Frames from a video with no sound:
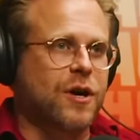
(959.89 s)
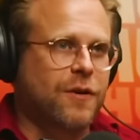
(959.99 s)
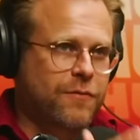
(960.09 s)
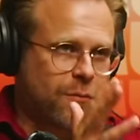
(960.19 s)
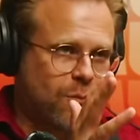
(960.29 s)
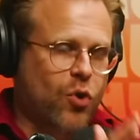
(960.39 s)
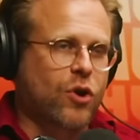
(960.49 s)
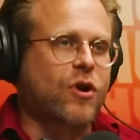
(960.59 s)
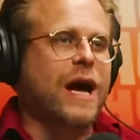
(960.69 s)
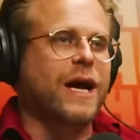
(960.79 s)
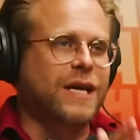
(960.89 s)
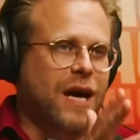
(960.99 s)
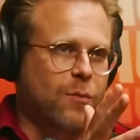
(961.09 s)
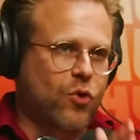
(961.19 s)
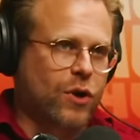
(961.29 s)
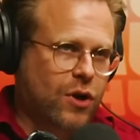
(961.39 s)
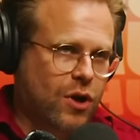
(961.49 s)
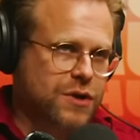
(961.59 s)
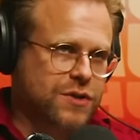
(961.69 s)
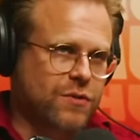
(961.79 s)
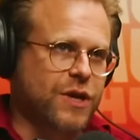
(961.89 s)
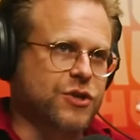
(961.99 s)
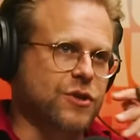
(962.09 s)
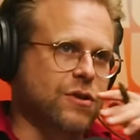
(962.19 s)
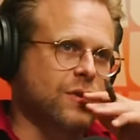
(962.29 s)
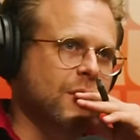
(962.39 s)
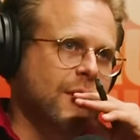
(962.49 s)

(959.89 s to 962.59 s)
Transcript: of more cracking down, more incarceration,